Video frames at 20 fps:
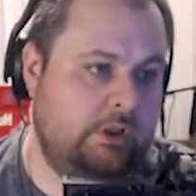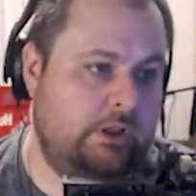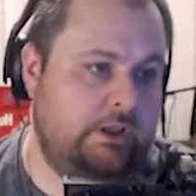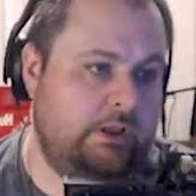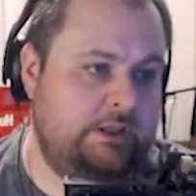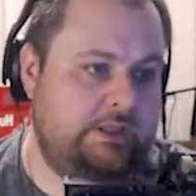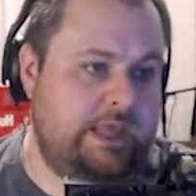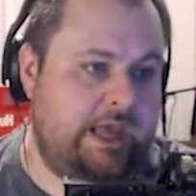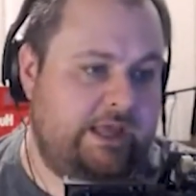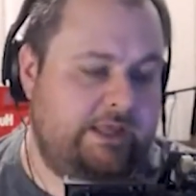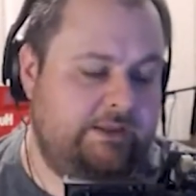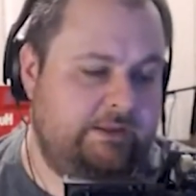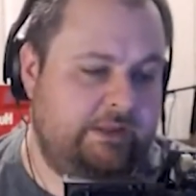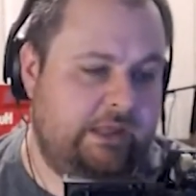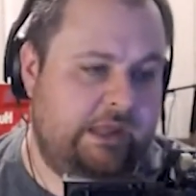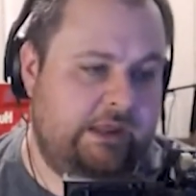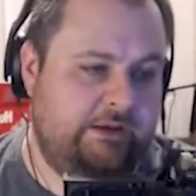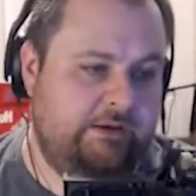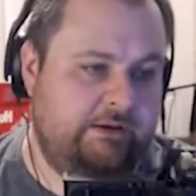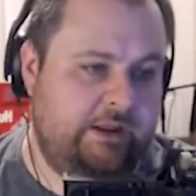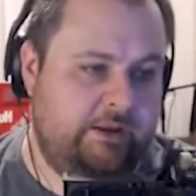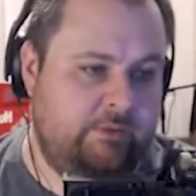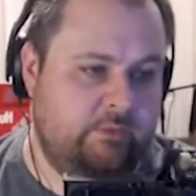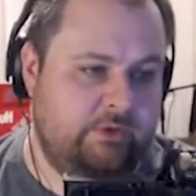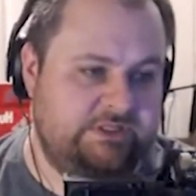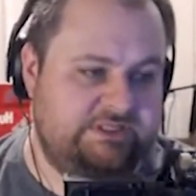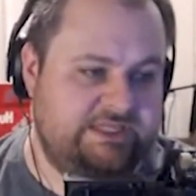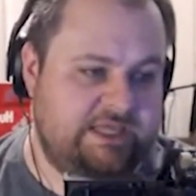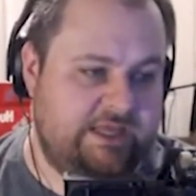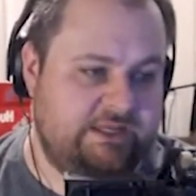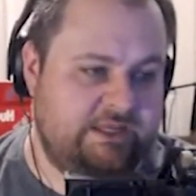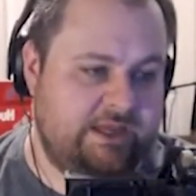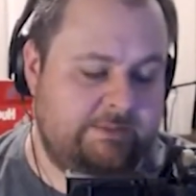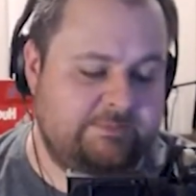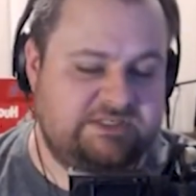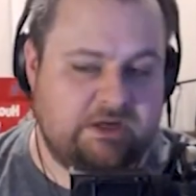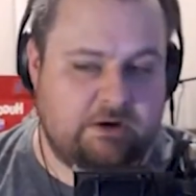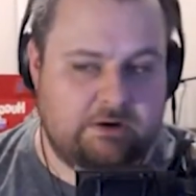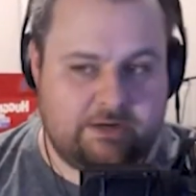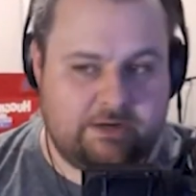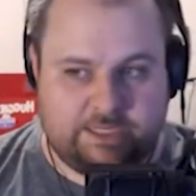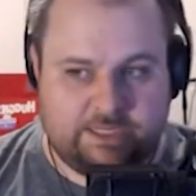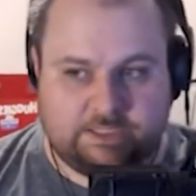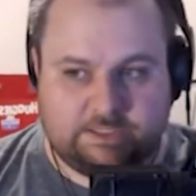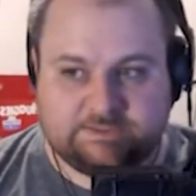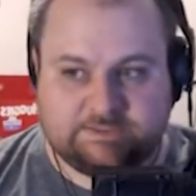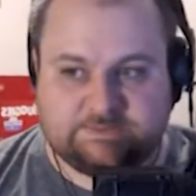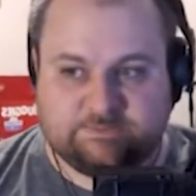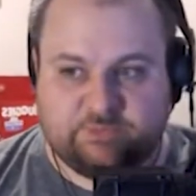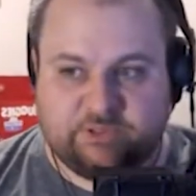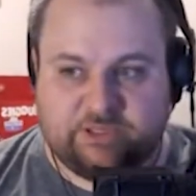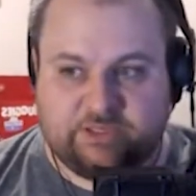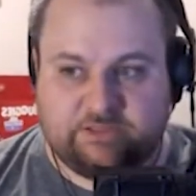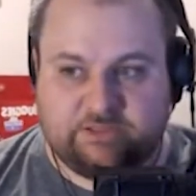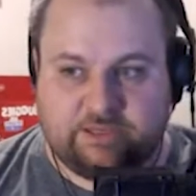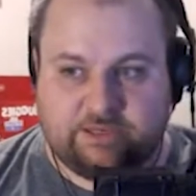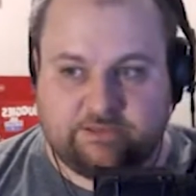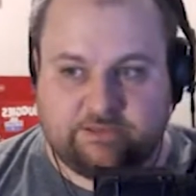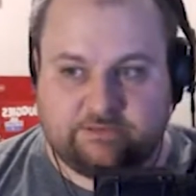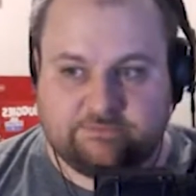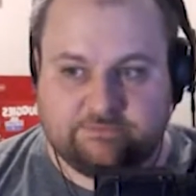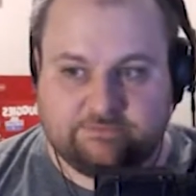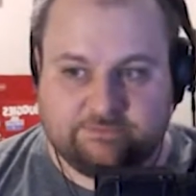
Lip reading: Yeah, and once again, I'm sorry, Alex, but like